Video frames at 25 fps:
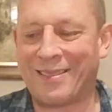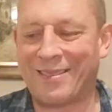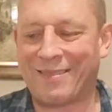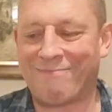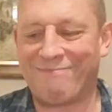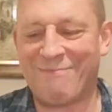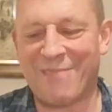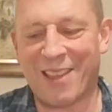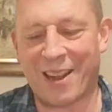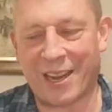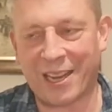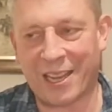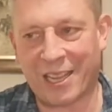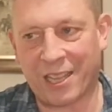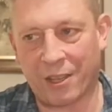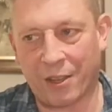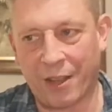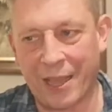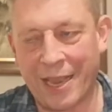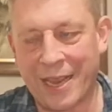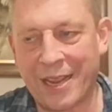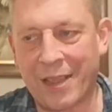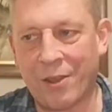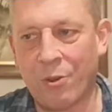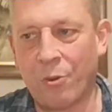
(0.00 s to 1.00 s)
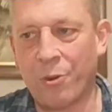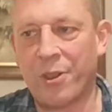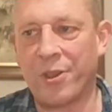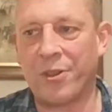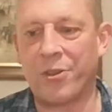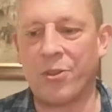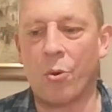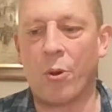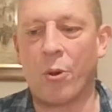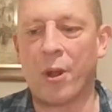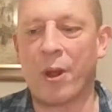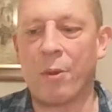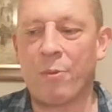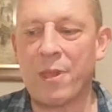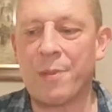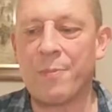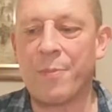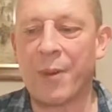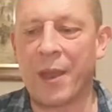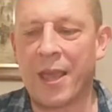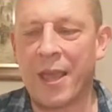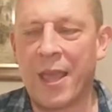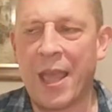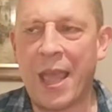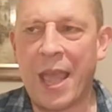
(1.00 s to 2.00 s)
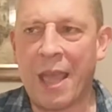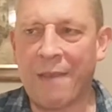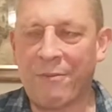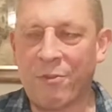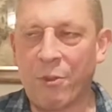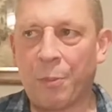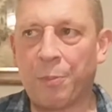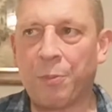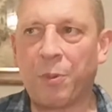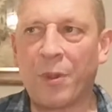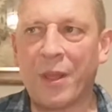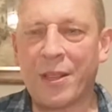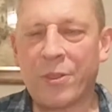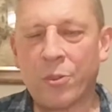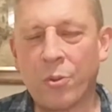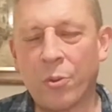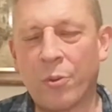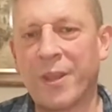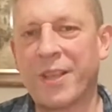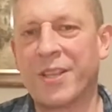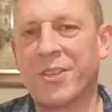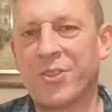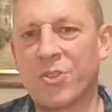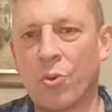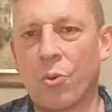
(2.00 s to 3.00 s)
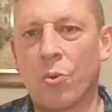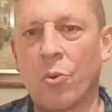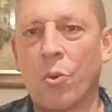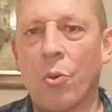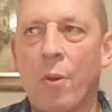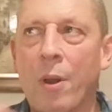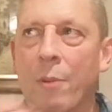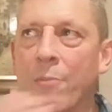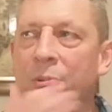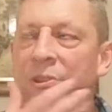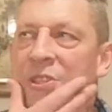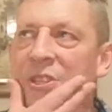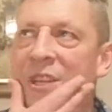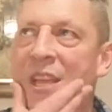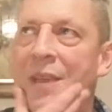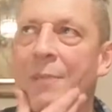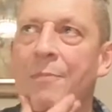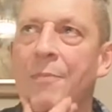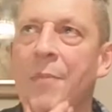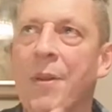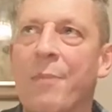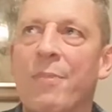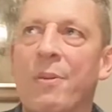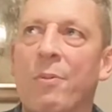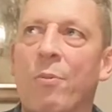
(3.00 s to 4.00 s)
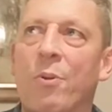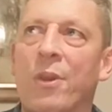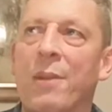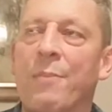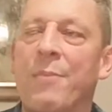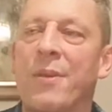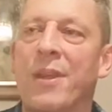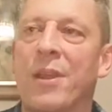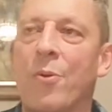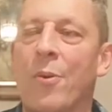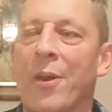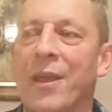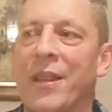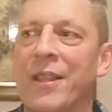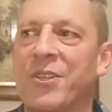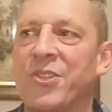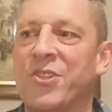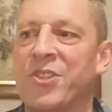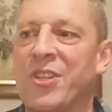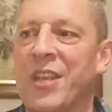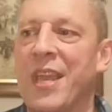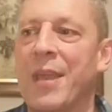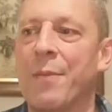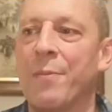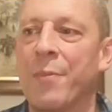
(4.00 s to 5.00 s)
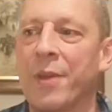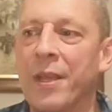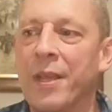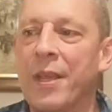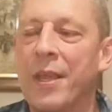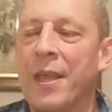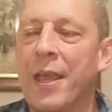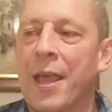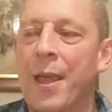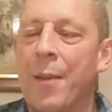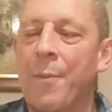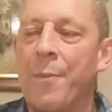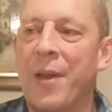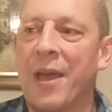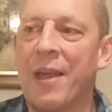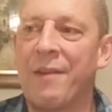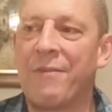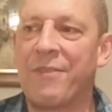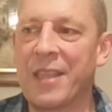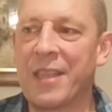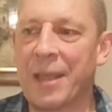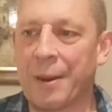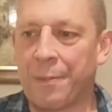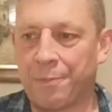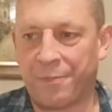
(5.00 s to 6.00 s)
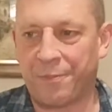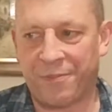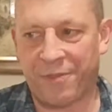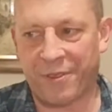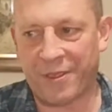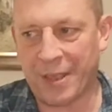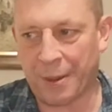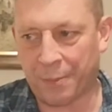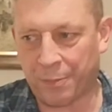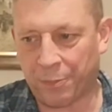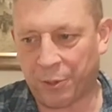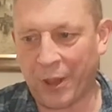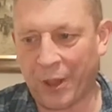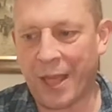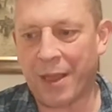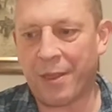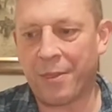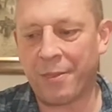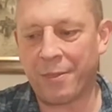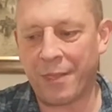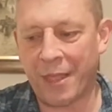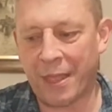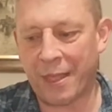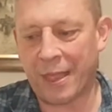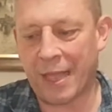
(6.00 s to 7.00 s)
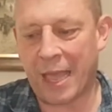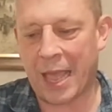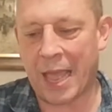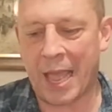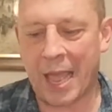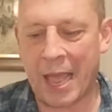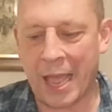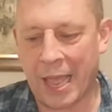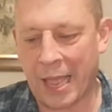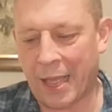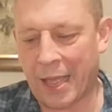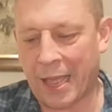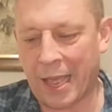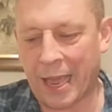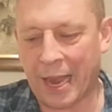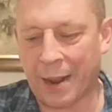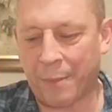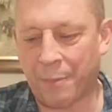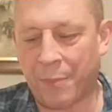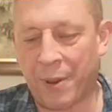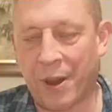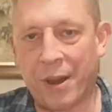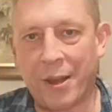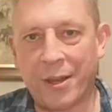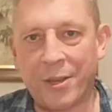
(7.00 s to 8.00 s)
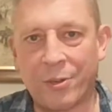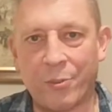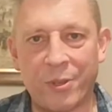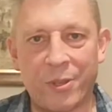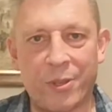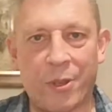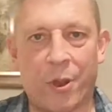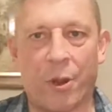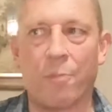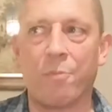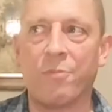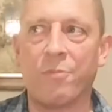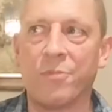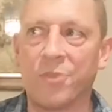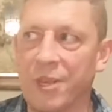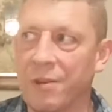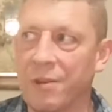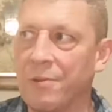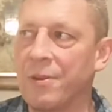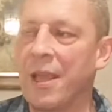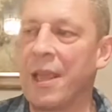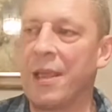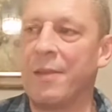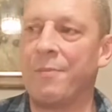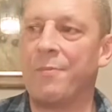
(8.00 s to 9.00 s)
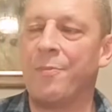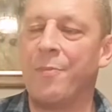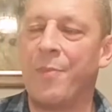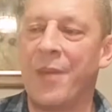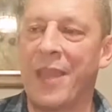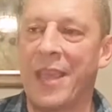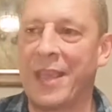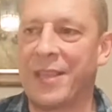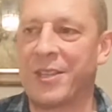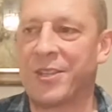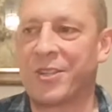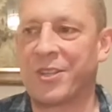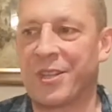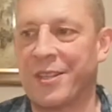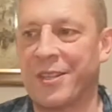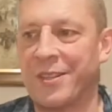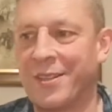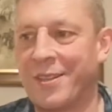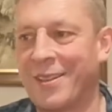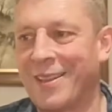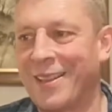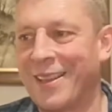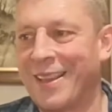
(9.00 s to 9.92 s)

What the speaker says: they're inclined to go out the door a wee bit. If you're playing totally solo, I would say it maybe wouldn't be quite the same. But when you're playing in a band with drums and bass and